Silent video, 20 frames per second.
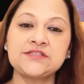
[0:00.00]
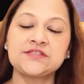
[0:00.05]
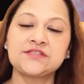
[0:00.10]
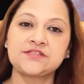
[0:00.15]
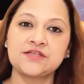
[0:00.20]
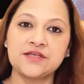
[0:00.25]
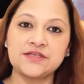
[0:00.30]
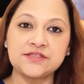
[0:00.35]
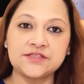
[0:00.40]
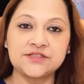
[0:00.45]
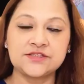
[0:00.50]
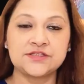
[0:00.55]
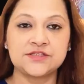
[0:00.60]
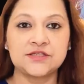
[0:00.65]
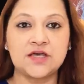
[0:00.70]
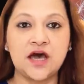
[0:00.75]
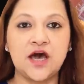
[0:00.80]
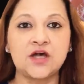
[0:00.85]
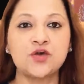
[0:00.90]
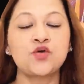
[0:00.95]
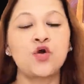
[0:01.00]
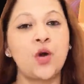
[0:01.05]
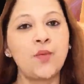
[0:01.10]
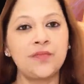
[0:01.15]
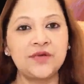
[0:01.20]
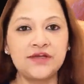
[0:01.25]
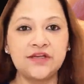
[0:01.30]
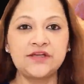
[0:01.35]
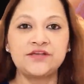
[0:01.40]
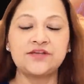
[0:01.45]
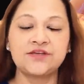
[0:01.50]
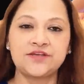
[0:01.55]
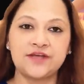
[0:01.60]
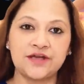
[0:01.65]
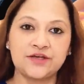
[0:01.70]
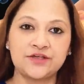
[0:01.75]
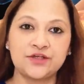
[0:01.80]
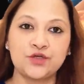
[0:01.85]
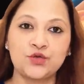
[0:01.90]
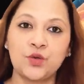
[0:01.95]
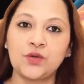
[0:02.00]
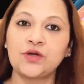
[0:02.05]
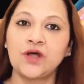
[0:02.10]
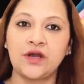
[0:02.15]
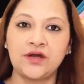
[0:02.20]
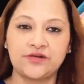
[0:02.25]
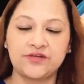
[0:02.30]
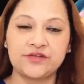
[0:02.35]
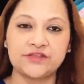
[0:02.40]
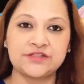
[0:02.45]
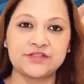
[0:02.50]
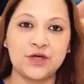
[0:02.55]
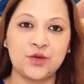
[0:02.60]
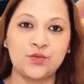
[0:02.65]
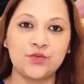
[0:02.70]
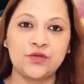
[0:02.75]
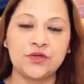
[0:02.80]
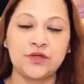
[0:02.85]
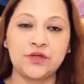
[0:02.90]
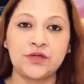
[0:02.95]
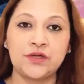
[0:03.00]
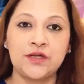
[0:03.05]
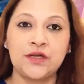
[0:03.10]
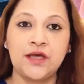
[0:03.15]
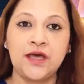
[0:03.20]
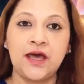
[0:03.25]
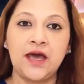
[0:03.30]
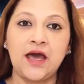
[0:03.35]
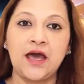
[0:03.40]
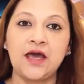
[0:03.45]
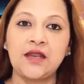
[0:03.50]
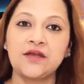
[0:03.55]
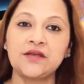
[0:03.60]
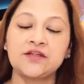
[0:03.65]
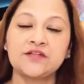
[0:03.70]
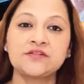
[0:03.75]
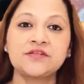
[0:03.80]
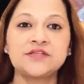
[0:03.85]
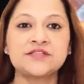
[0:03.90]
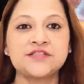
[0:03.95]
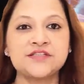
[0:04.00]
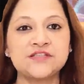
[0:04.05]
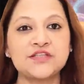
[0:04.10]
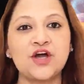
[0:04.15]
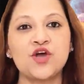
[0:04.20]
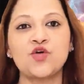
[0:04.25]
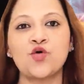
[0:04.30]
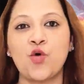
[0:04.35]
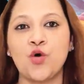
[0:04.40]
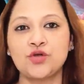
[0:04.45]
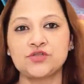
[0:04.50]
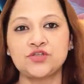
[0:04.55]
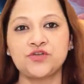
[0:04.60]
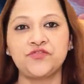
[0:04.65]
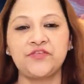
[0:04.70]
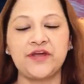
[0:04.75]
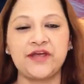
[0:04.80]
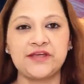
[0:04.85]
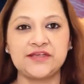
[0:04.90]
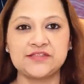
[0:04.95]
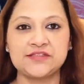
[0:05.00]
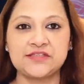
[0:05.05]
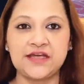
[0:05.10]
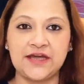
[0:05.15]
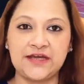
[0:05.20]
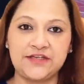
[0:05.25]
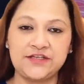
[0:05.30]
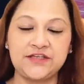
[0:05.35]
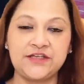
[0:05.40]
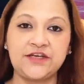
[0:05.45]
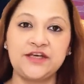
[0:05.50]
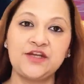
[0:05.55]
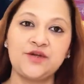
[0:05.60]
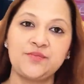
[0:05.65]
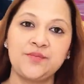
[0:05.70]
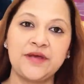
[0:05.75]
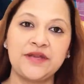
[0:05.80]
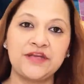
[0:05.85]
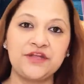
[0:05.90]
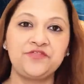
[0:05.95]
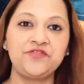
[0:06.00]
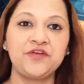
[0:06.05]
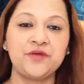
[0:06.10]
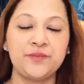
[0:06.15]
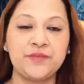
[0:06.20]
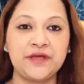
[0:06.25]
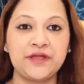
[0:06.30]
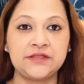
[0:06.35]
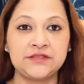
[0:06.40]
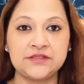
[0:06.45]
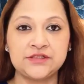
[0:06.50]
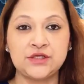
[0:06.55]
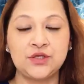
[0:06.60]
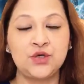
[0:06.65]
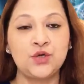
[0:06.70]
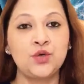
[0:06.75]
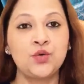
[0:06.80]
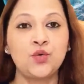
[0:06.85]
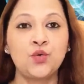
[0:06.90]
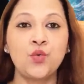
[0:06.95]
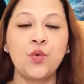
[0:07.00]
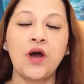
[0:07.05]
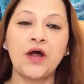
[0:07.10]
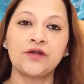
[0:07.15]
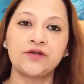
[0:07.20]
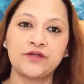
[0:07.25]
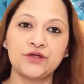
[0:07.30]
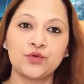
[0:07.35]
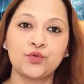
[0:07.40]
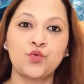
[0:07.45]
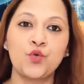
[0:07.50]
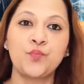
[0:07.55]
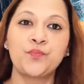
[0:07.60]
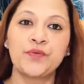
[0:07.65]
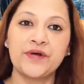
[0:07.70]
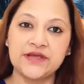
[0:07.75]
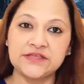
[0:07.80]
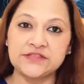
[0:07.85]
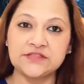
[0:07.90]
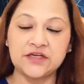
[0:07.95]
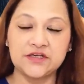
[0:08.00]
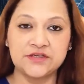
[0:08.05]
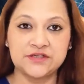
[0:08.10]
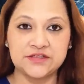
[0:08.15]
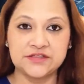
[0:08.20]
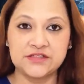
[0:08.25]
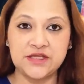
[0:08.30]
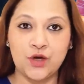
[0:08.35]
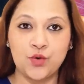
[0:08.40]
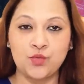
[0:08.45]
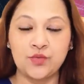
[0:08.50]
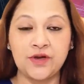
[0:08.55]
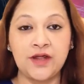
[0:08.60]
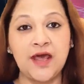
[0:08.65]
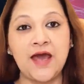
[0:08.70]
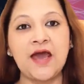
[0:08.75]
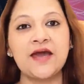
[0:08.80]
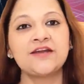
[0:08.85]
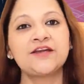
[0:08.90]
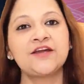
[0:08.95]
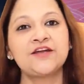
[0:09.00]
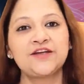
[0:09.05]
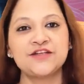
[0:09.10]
cysts are commonly detected on ultrasound and this is a cause of anxiety in many females who undergo breast ultrasound and it